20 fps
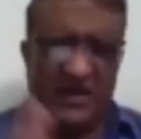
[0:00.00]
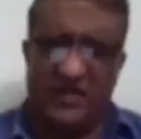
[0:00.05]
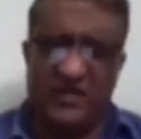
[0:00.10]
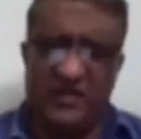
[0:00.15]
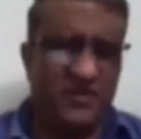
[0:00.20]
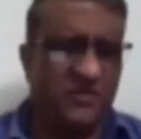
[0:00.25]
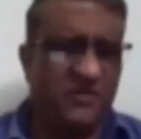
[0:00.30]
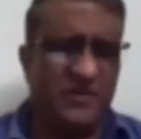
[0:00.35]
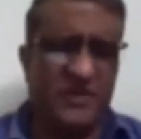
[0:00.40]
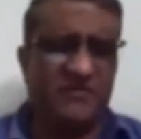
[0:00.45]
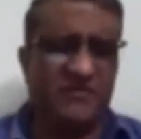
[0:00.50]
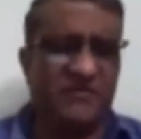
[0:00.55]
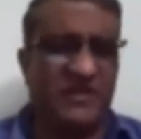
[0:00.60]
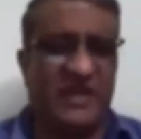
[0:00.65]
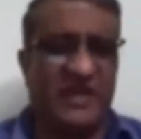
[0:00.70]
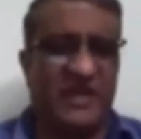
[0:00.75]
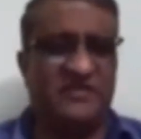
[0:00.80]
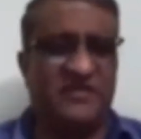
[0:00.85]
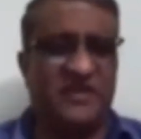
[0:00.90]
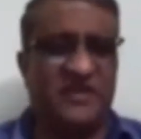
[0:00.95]
It will
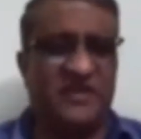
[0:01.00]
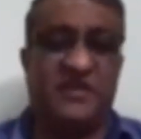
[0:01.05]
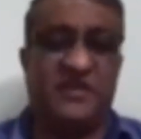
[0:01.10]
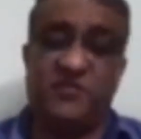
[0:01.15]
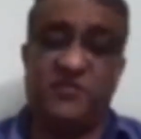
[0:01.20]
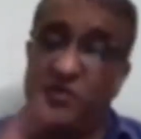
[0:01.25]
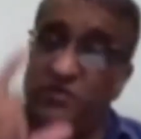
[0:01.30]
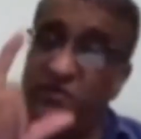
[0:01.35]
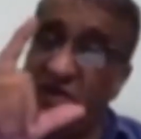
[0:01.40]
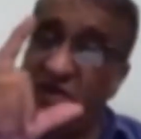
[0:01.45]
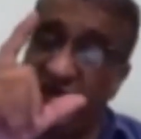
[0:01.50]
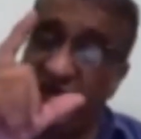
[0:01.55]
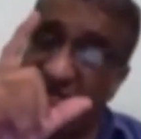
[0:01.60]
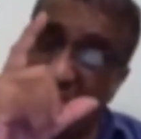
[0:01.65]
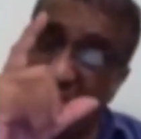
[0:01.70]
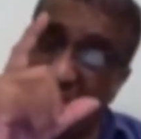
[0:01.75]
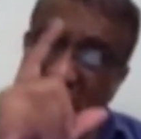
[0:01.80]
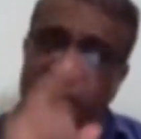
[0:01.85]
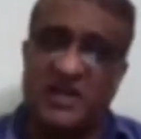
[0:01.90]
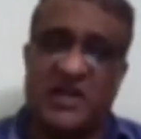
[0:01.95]
become very easy. Therefore,
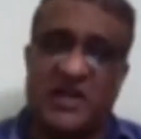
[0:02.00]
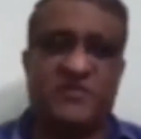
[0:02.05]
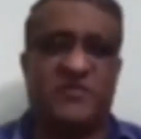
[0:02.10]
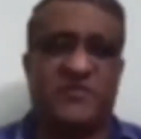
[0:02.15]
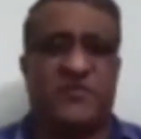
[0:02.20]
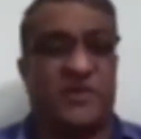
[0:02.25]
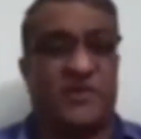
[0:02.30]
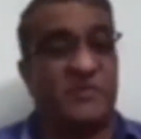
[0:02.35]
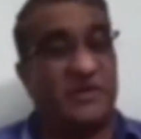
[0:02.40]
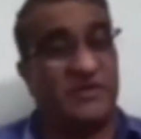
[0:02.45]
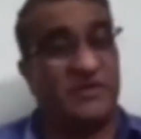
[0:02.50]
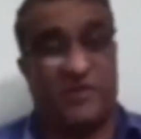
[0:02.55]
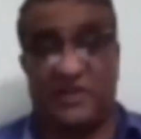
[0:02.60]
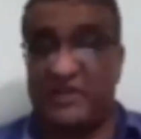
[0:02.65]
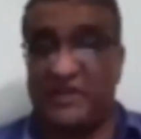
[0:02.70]
we designed a common format.